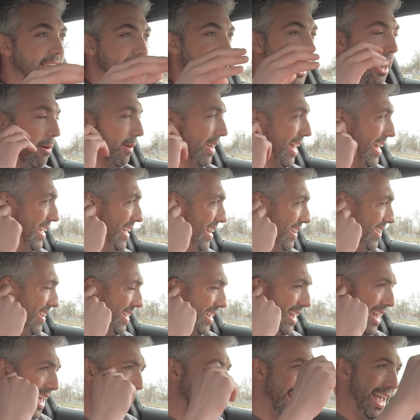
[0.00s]
that when I did the
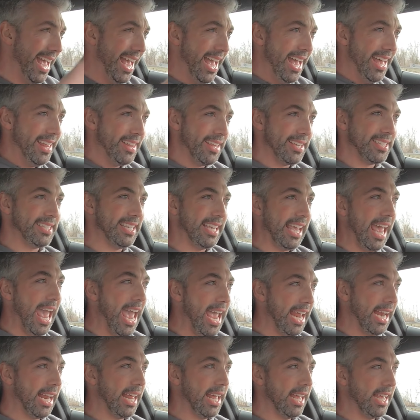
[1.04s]

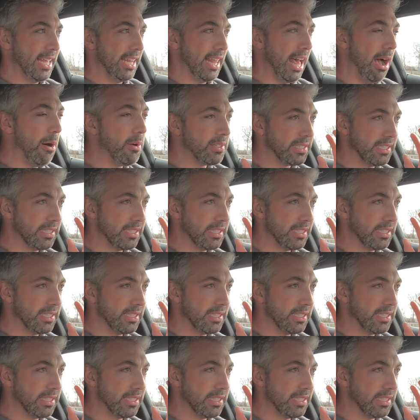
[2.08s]
C8. That was